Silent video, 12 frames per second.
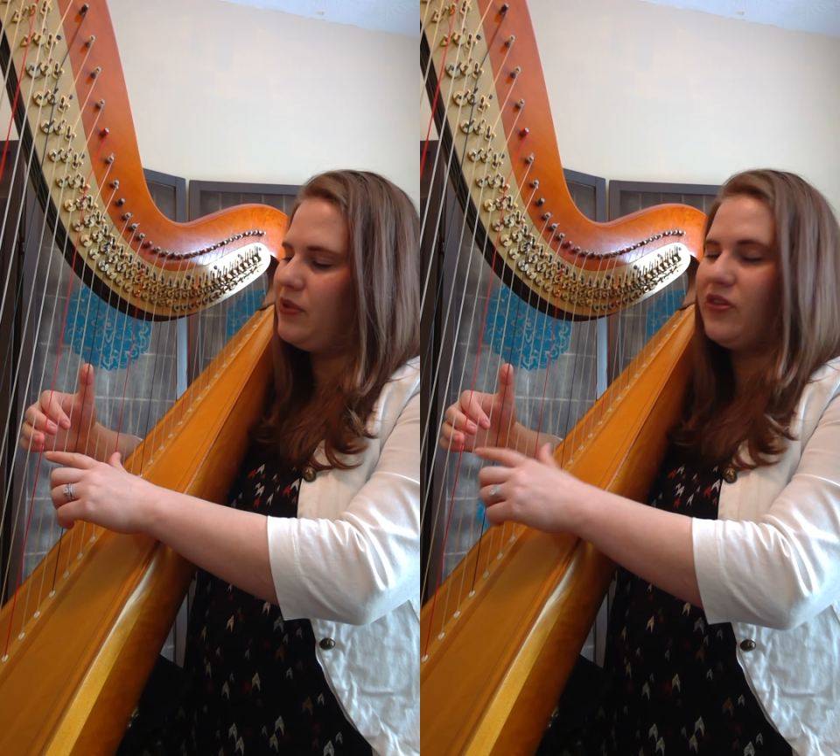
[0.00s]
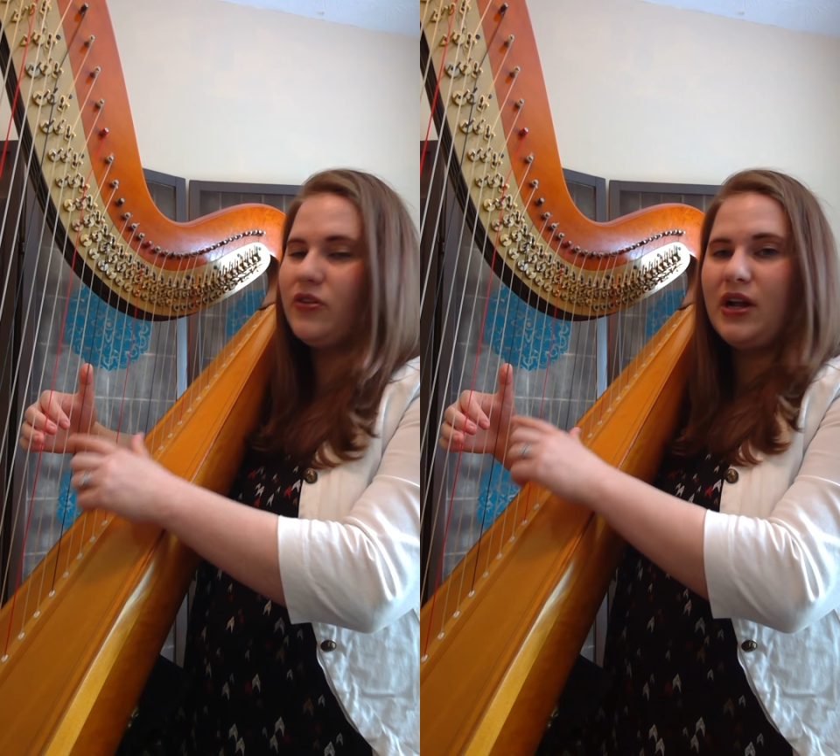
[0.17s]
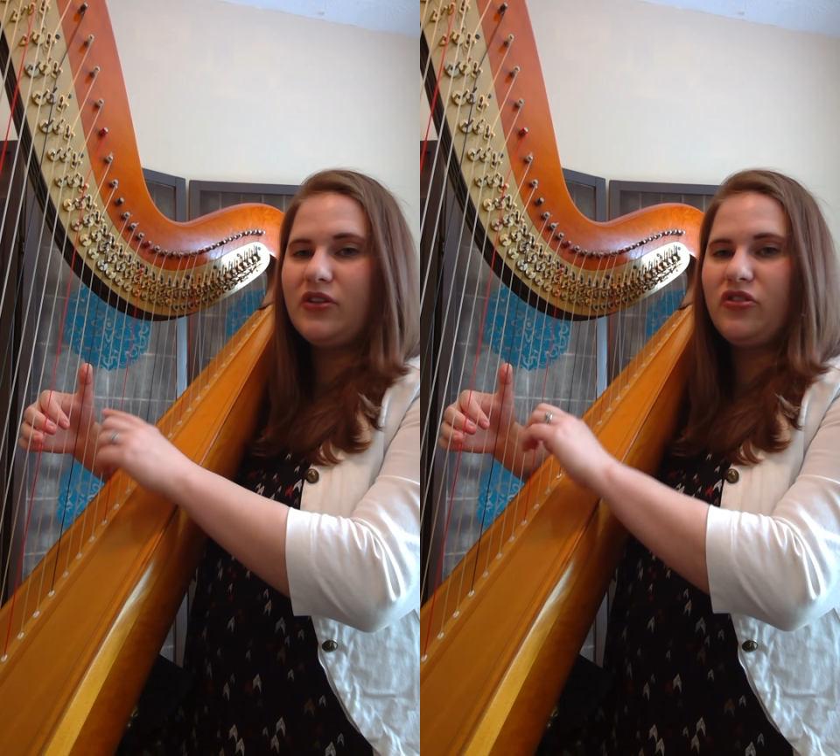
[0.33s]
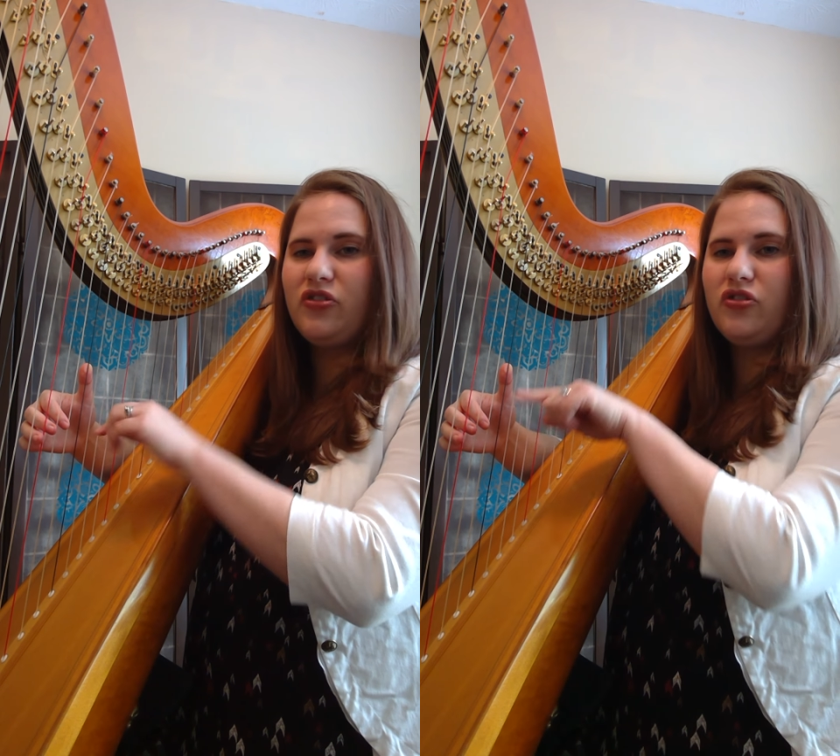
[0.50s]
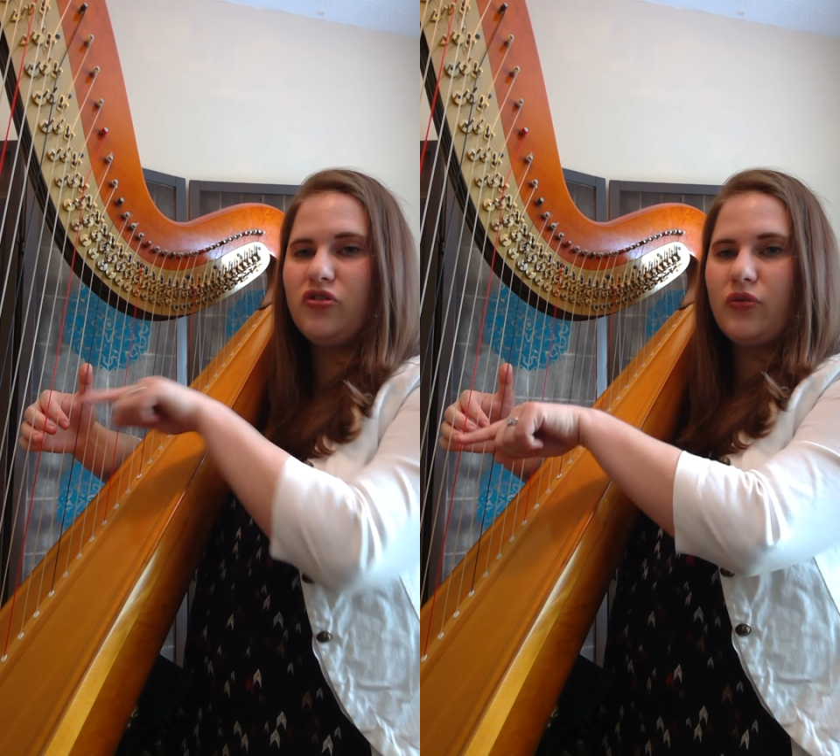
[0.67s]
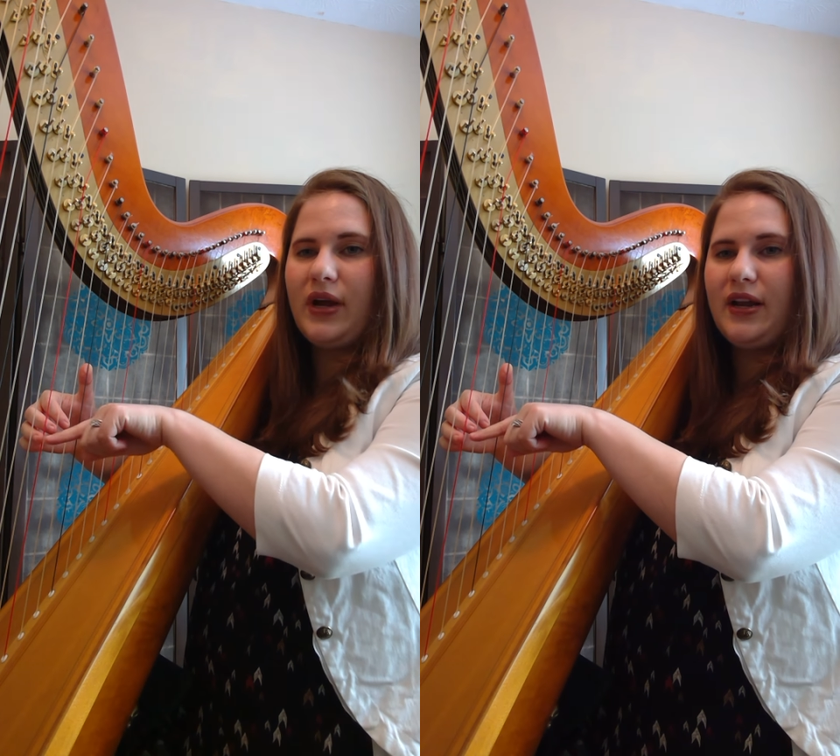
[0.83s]
but they're not
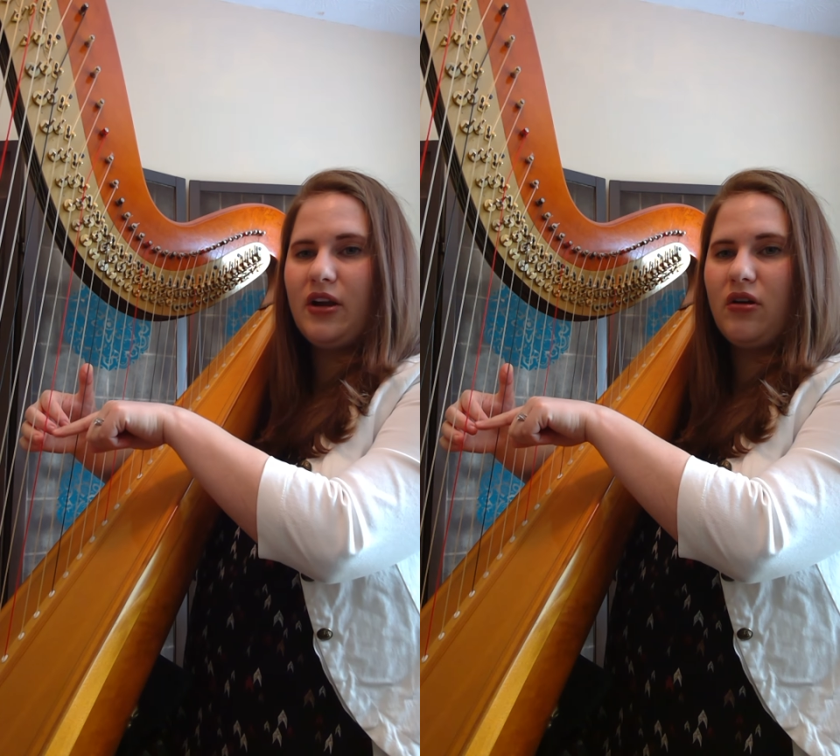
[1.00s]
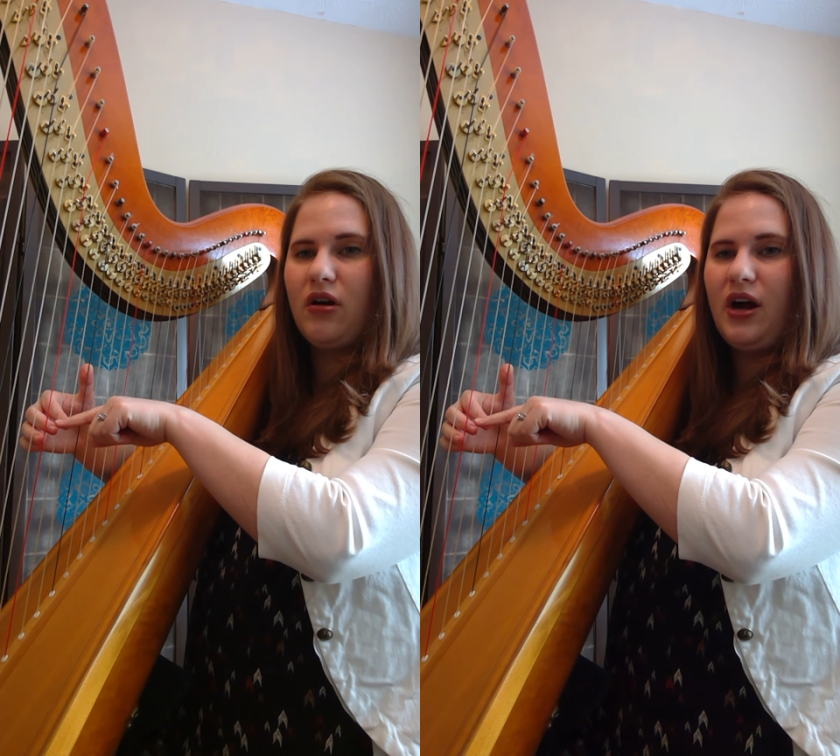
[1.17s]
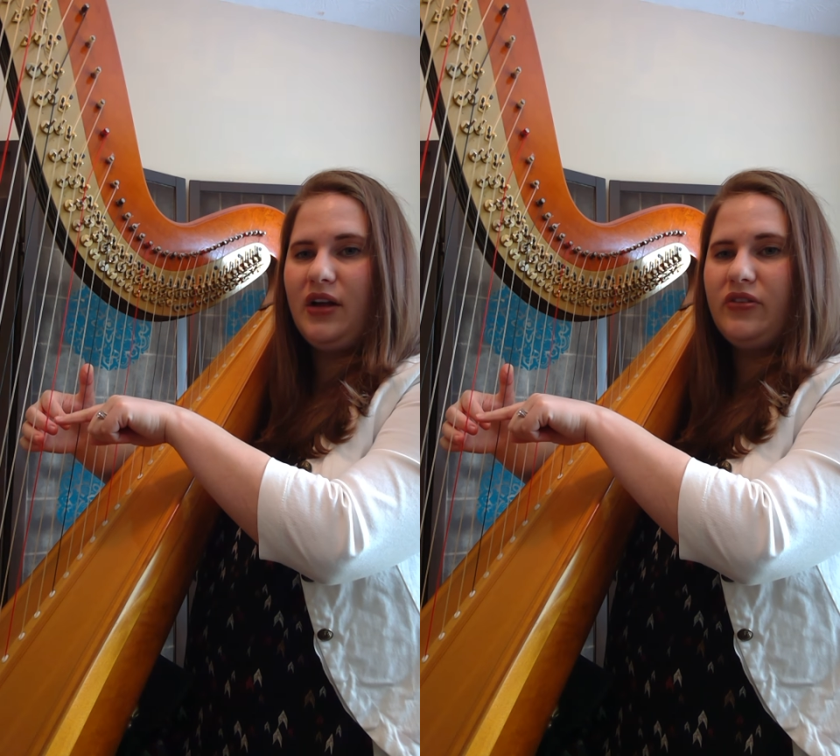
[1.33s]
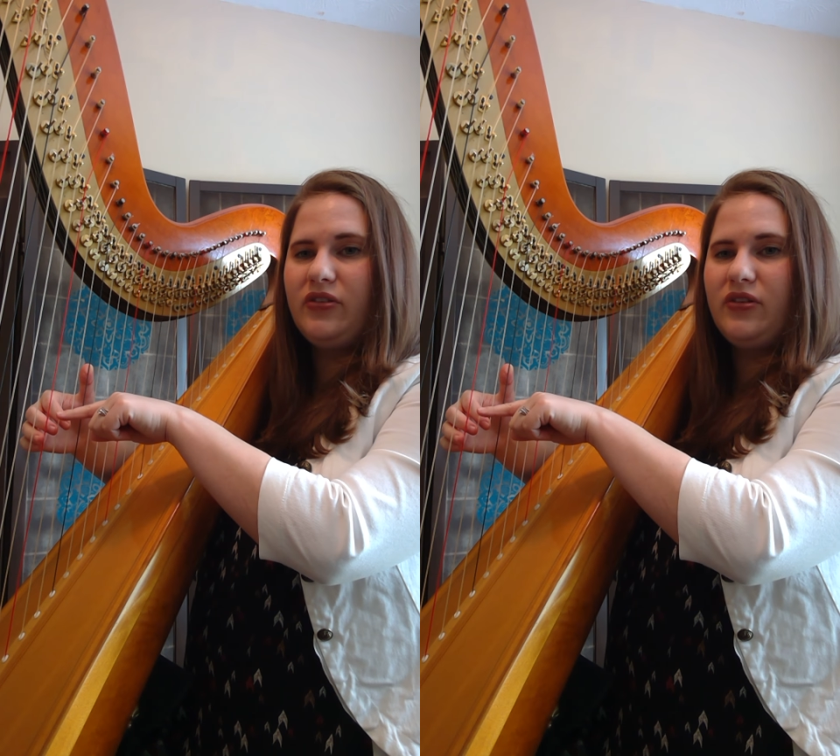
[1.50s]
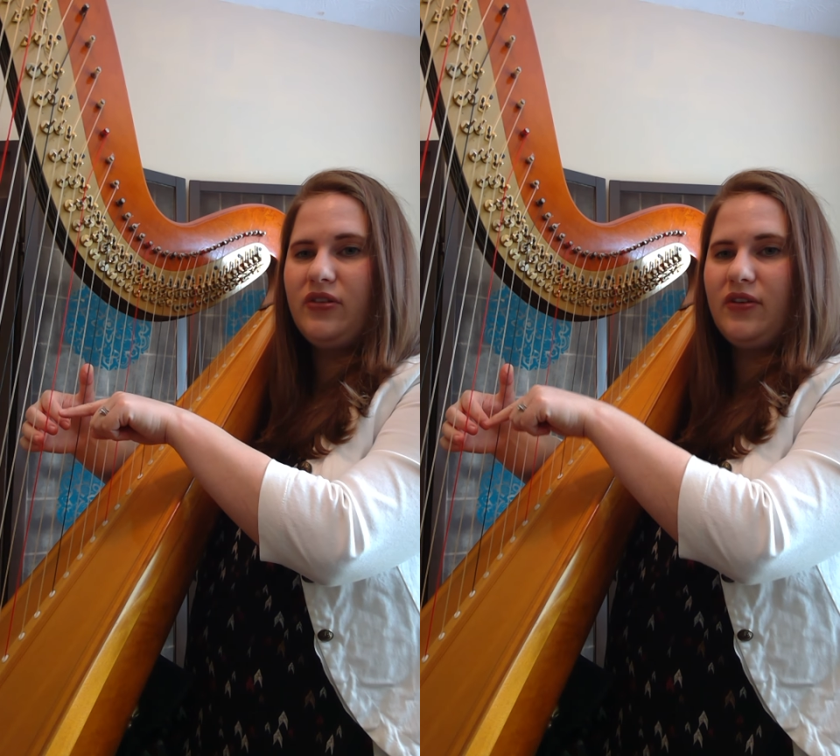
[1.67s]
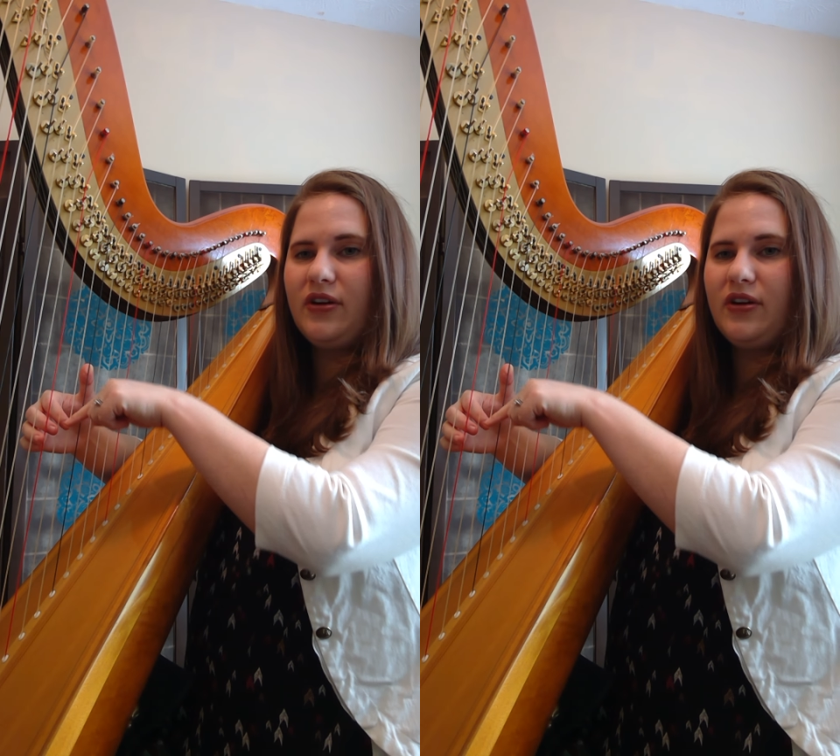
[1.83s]
straight across.